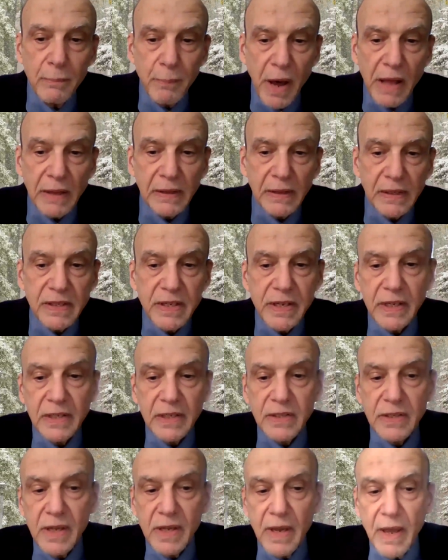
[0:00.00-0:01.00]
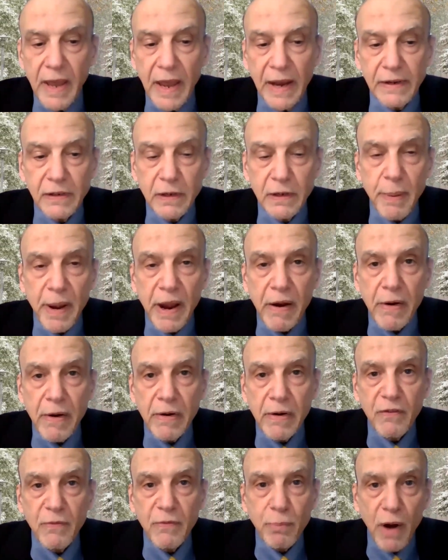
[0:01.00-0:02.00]
Politics, and
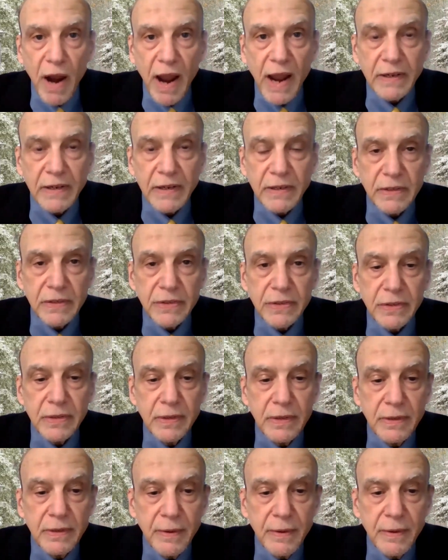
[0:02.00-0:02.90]
Comparative Practice.